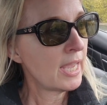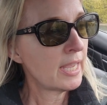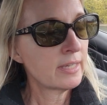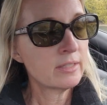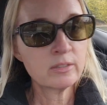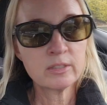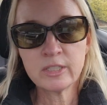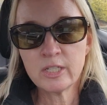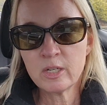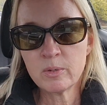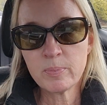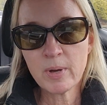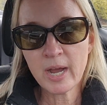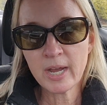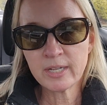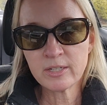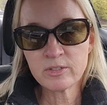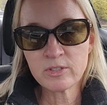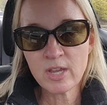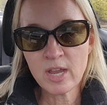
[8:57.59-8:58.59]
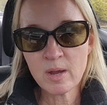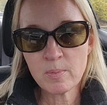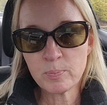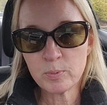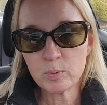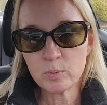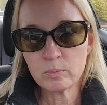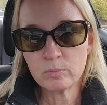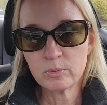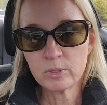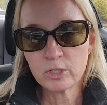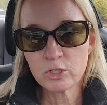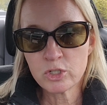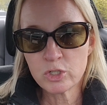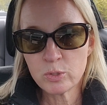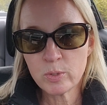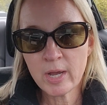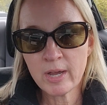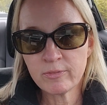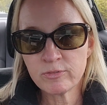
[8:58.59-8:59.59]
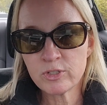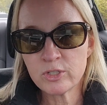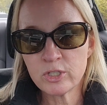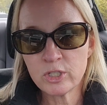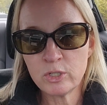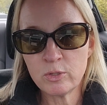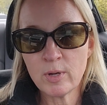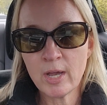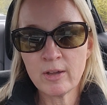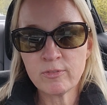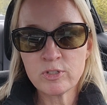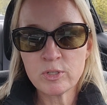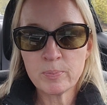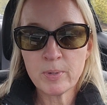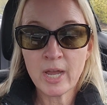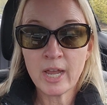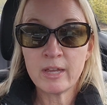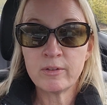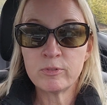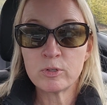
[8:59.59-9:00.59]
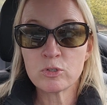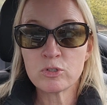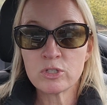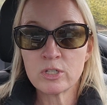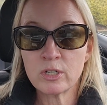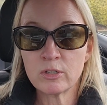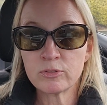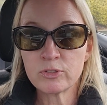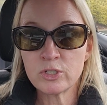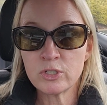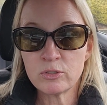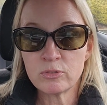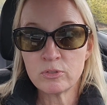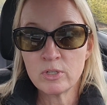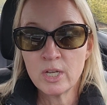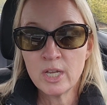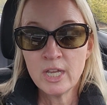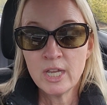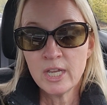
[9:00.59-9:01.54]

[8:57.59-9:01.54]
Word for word: and lead by example because you have to you have to behave yourself too.